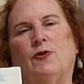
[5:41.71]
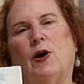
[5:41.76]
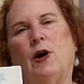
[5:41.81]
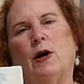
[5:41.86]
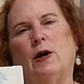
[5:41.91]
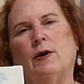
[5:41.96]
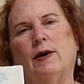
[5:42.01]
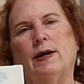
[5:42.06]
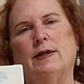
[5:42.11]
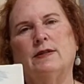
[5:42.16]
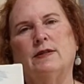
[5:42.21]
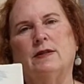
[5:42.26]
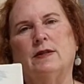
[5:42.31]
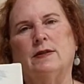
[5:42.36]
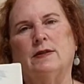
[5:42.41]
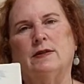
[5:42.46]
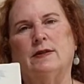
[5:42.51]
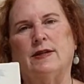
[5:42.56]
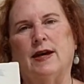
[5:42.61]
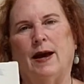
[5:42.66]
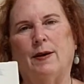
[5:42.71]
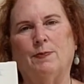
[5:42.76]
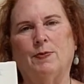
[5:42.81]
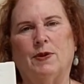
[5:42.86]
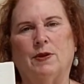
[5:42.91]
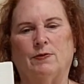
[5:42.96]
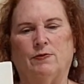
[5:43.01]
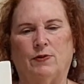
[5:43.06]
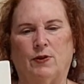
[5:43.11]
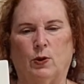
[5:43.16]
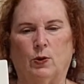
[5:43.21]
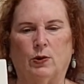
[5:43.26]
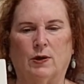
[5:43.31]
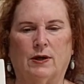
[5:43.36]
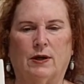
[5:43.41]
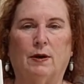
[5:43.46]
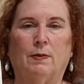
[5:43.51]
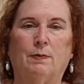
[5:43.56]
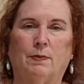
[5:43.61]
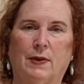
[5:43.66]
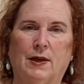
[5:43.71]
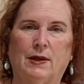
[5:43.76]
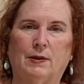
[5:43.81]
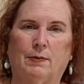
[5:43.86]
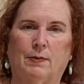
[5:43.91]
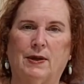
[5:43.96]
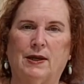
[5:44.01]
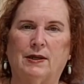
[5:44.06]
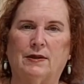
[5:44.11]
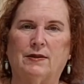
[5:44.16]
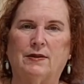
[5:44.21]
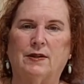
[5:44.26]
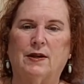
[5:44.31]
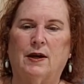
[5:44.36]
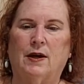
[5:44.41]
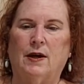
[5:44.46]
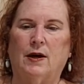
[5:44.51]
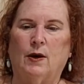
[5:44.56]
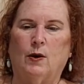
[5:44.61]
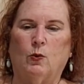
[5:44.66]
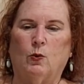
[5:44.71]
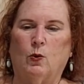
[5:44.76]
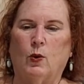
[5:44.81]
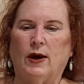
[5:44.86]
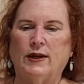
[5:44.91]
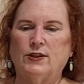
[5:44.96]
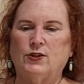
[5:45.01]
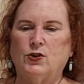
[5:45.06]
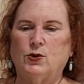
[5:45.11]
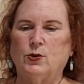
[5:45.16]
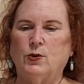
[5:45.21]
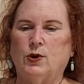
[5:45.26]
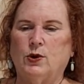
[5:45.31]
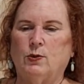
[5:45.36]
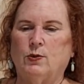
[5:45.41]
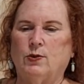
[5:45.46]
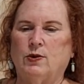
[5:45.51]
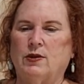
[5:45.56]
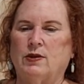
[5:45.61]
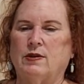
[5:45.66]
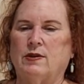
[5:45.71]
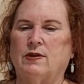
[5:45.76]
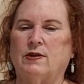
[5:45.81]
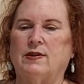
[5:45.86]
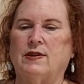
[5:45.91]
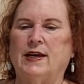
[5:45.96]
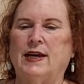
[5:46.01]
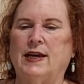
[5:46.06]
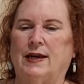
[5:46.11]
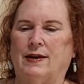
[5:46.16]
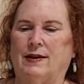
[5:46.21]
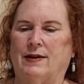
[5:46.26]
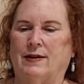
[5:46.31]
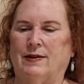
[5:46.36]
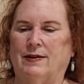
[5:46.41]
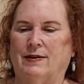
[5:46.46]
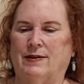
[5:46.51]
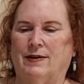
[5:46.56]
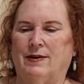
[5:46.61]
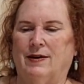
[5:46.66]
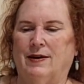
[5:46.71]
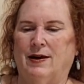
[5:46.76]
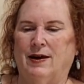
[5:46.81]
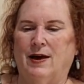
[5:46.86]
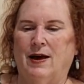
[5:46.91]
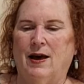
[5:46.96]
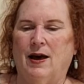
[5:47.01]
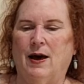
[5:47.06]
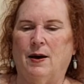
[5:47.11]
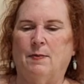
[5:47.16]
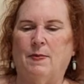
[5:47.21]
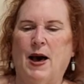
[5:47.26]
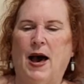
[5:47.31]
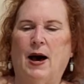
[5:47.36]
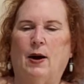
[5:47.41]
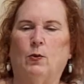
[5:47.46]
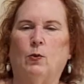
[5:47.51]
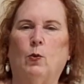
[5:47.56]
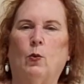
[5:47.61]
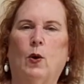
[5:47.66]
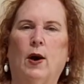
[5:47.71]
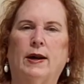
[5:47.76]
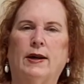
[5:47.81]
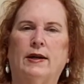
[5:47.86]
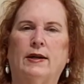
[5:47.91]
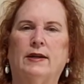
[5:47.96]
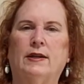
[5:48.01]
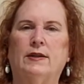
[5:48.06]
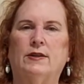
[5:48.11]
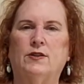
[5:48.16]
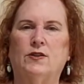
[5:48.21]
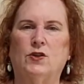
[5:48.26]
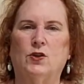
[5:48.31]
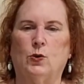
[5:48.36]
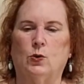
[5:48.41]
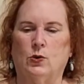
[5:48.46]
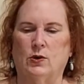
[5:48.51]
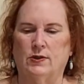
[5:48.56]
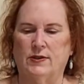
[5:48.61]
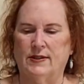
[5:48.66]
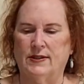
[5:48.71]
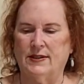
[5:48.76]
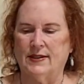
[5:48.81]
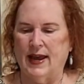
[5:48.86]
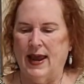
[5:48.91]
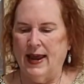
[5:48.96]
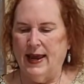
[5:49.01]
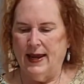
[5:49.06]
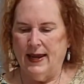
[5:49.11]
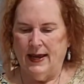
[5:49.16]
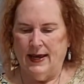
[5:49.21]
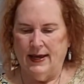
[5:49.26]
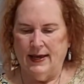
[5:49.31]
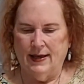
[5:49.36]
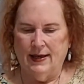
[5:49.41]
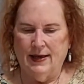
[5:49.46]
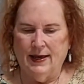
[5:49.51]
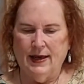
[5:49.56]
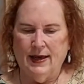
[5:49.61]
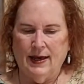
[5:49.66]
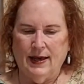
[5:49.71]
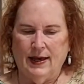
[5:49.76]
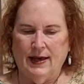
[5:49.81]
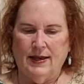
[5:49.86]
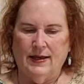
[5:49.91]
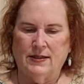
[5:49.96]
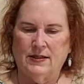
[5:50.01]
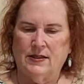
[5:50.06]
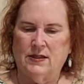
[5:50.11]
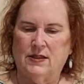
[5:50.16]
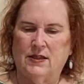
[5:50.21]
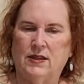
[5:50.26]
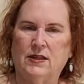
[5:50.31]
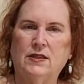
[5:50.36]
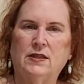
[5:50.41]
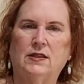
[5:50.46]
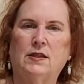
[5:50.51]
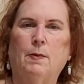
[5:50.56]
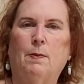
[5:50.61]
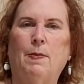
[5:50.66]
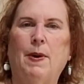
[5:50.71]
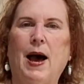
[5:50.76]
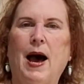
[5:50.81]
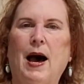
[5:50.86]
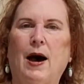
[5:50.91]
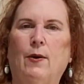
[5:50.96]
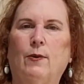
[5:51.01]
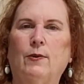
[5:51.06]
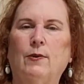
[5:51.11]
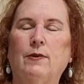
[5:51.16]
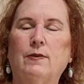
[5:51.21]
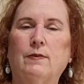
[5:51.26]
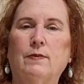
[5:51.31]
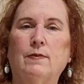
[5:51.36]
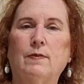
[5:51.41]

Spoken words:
far as the depth of your commitment, what do you think about what it is you're saying? Is this about